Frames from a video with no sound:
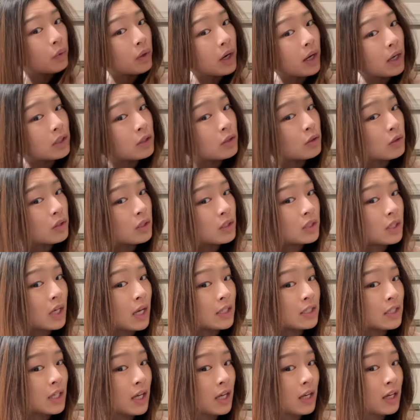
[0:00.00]
I do this, I
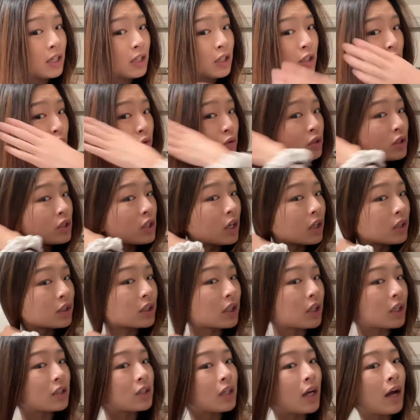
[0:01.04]
take huge chunks
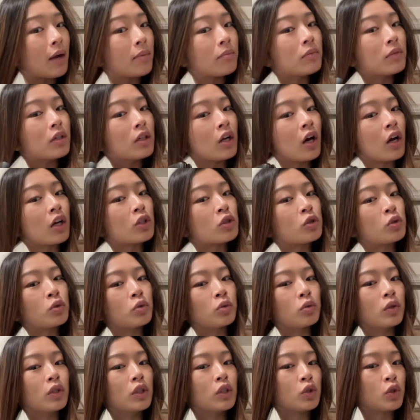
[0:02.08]
at a time, not
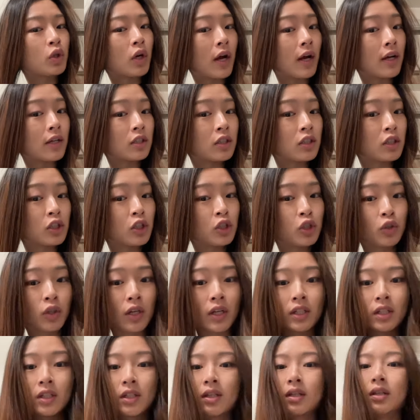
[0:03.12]
truly trying to
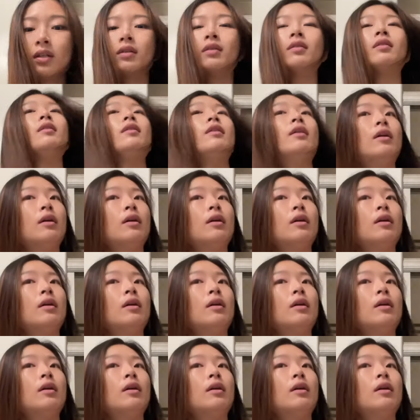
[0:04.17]
straighten it,